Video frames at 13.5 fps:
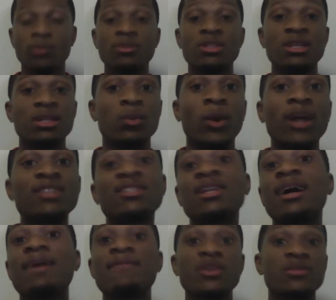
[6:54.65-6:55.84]
to watch the
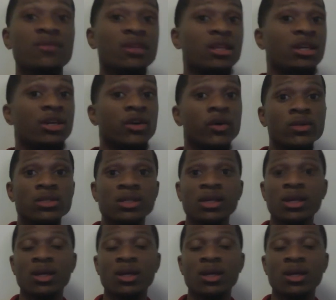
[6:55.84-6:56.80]
I'm First videos,